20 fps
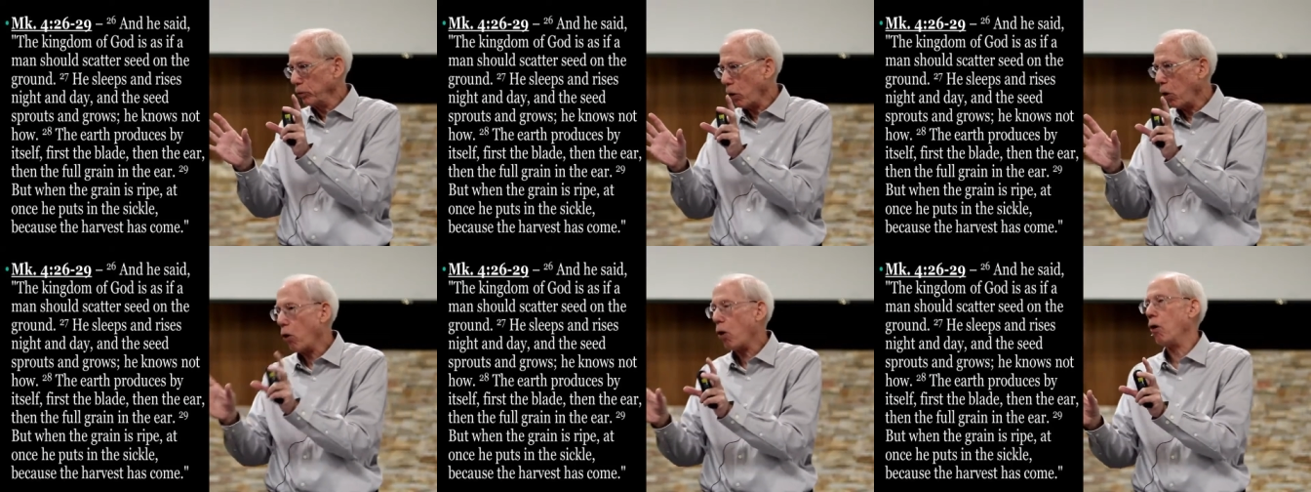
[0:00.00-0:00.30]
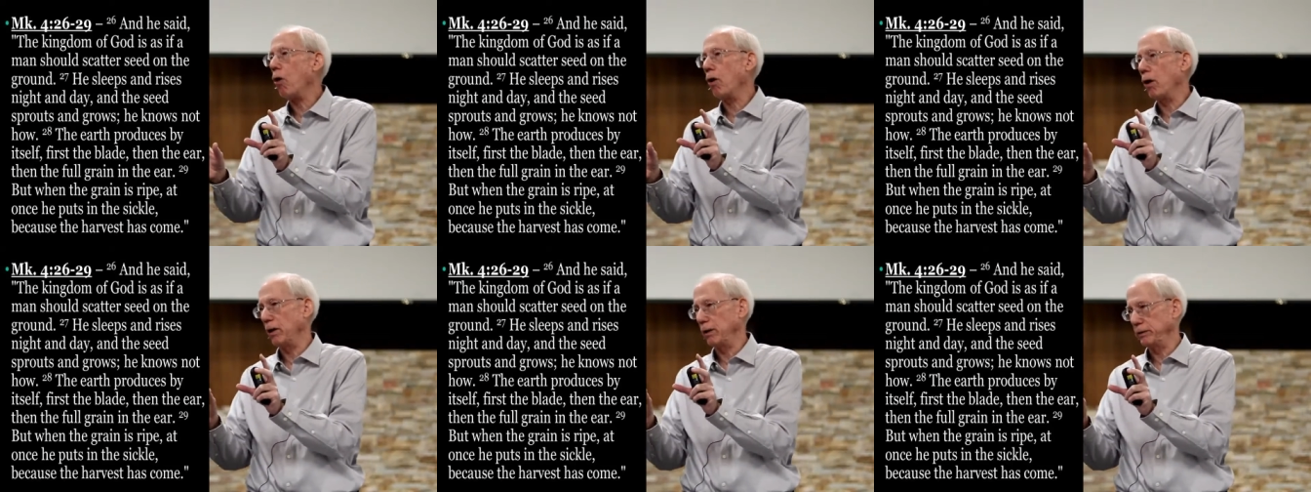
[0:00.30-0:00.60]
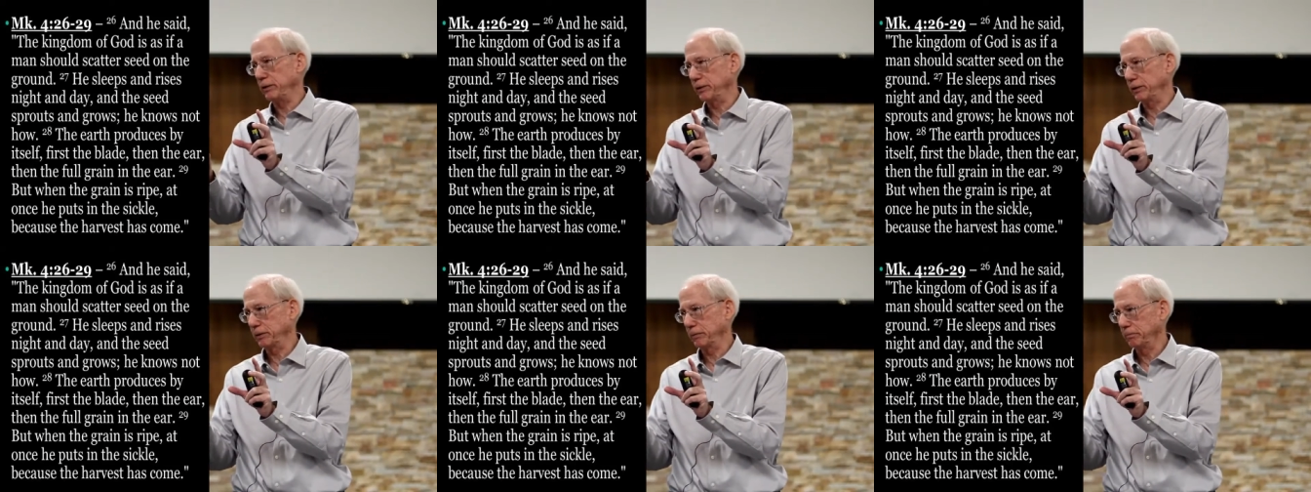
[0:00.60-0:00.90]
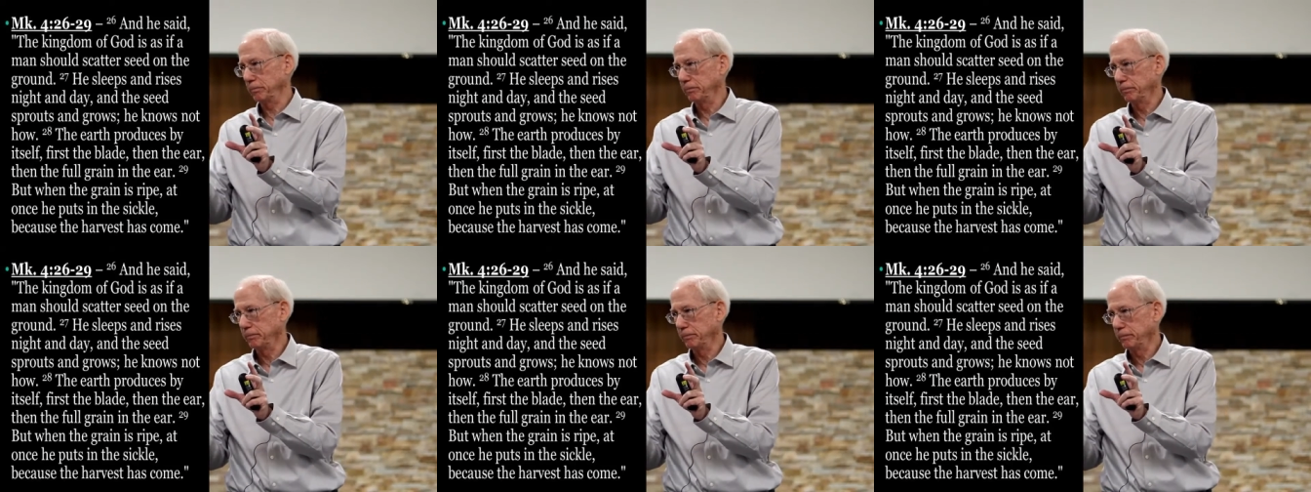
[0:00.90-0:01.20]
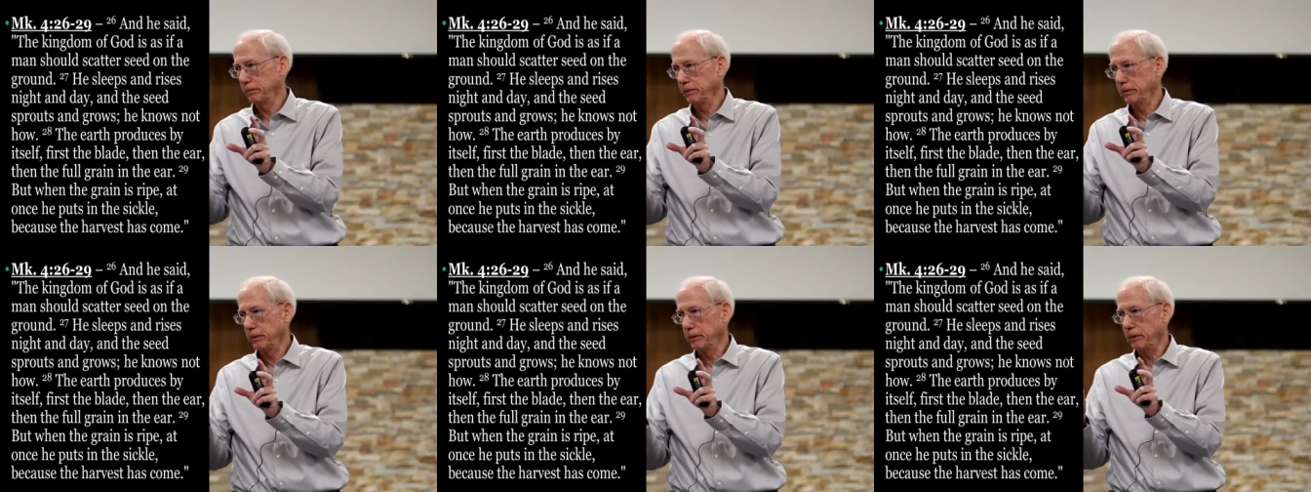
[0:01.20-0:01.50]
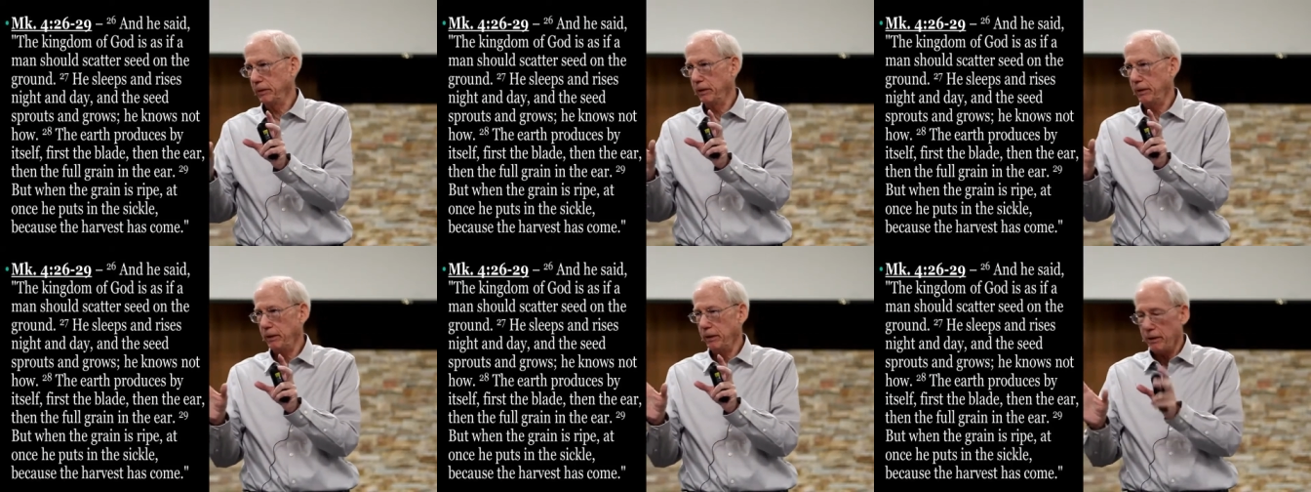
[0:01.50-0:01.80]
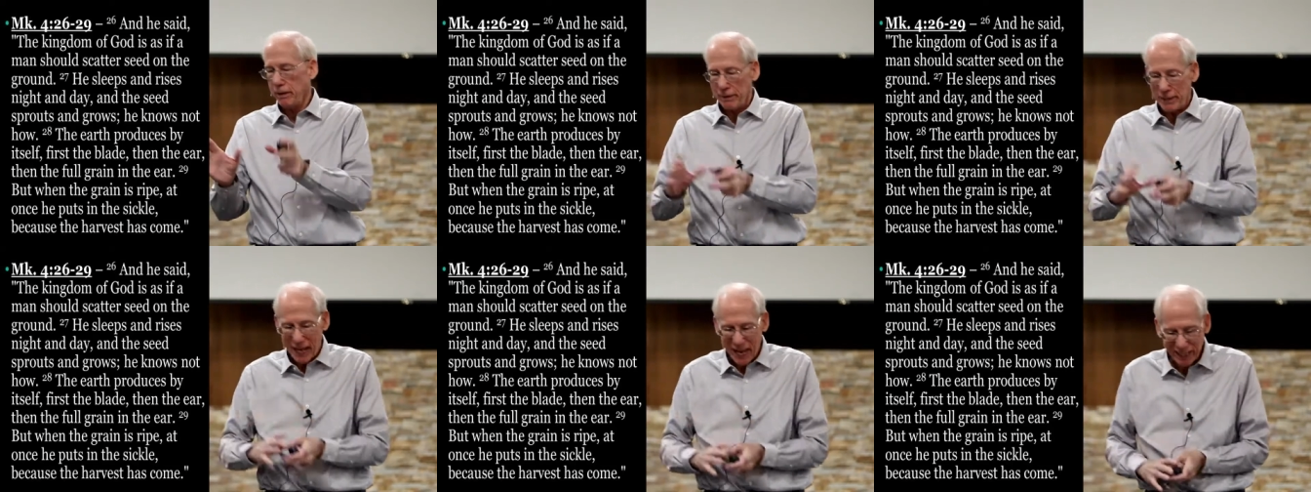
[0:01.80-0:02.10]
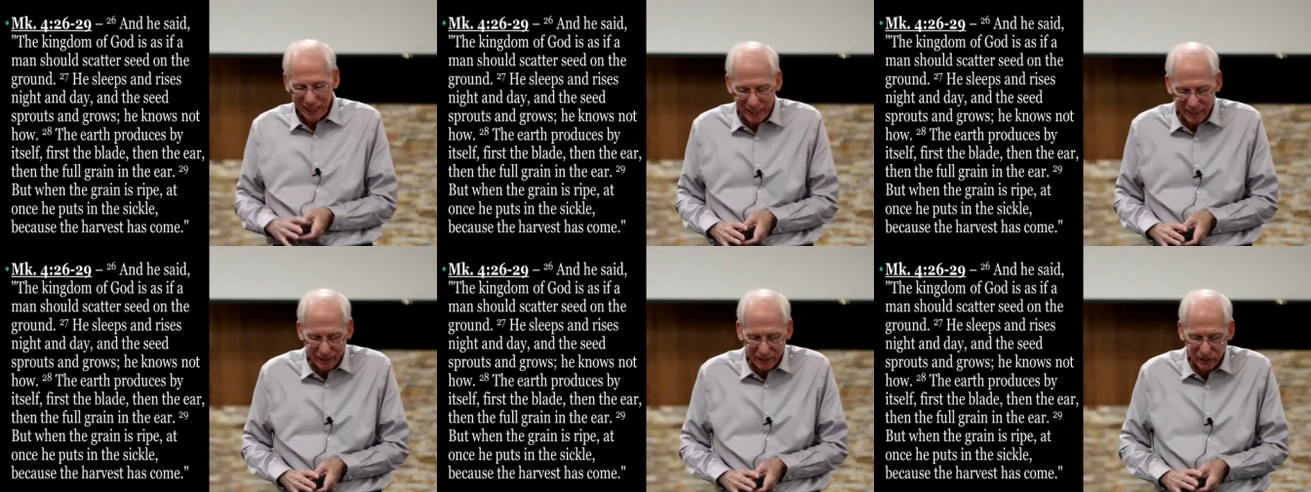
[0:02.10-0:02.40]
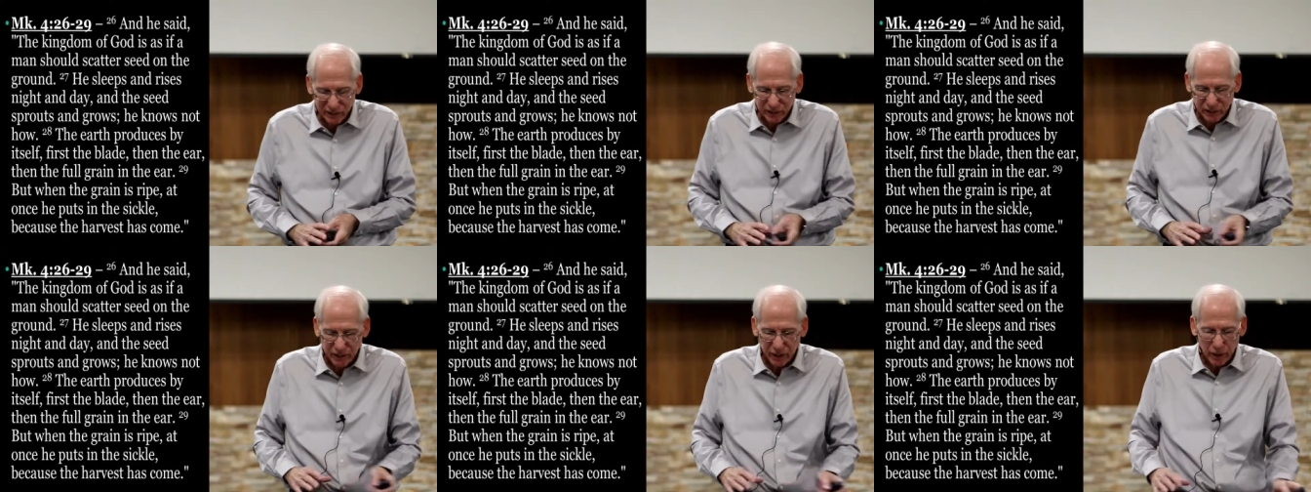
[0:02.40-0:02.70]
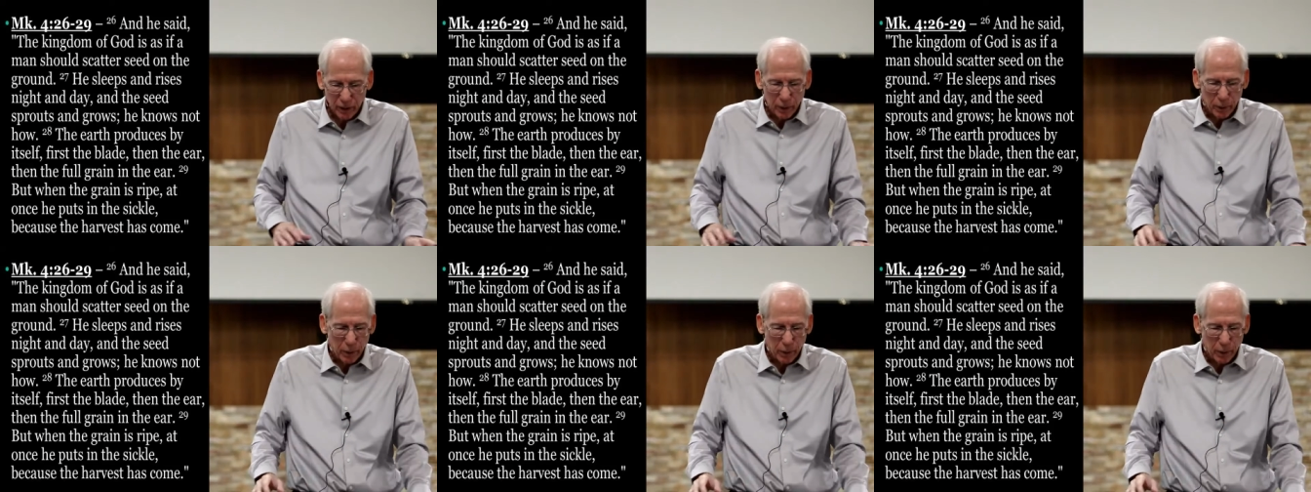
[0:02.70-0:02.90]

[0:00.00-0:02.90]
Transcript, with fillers: cause, that is,